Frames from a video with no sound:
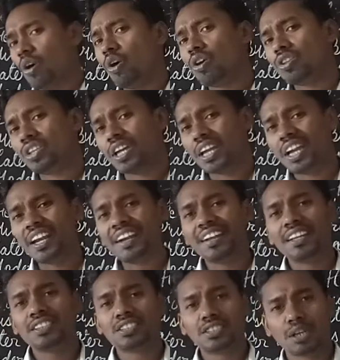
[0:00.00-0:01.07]
or the
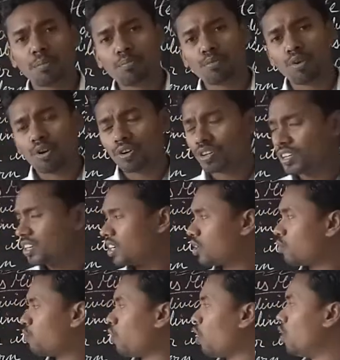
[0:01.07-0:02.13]
Indian
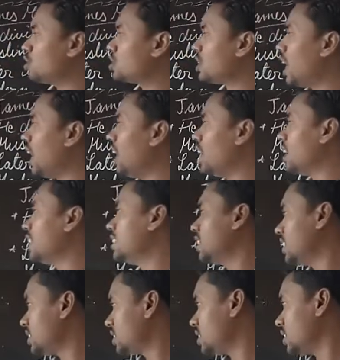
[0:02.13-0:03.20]
subcontinent was
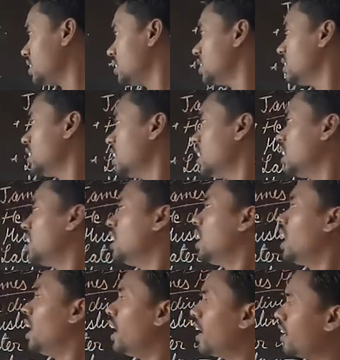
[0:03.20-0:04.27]
Al-Idrisi,
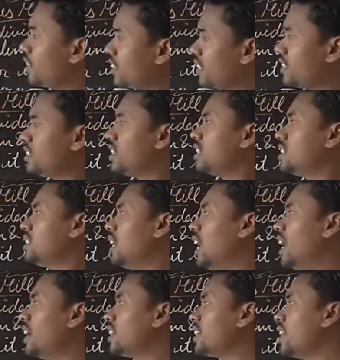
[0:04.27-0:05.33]
and he did
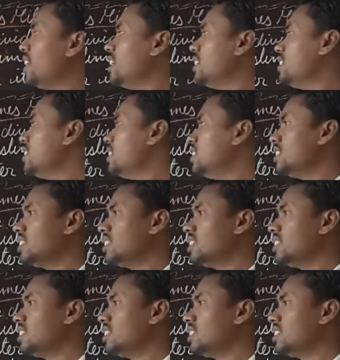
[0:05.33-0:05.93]
that in